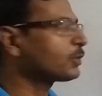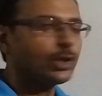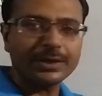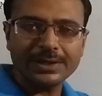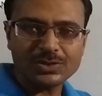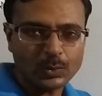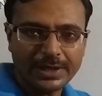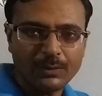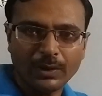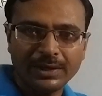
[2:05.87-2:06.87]
product is
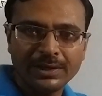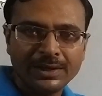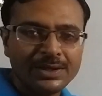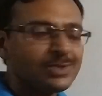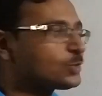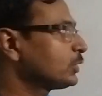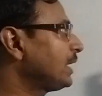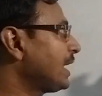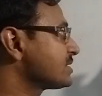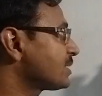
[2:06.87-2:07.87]
21, so
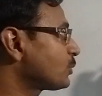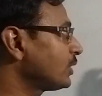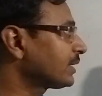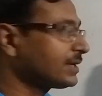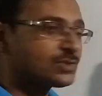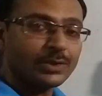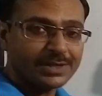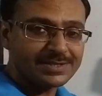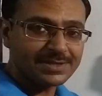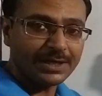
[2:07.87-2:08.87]
the larger product is
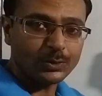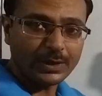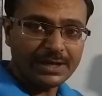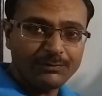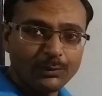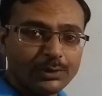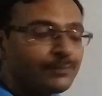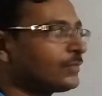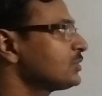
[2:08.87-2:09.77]
on this side, 24.